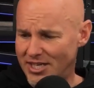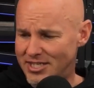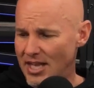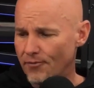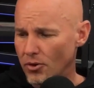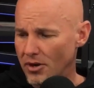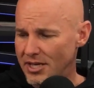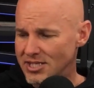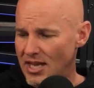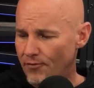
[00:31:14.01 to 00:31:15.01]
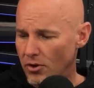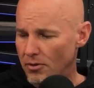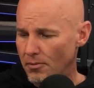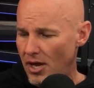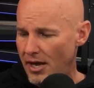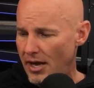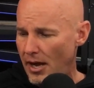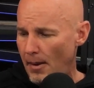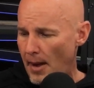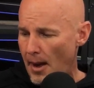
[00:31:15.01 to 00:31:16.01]
it's never it's never
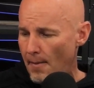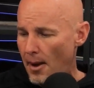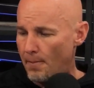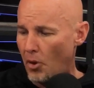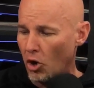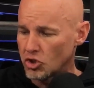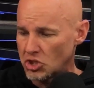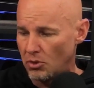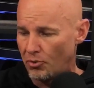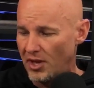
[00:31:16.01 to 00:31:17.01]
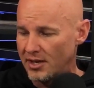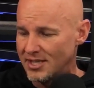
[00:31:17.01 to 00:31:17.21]
a, a, a personal thing.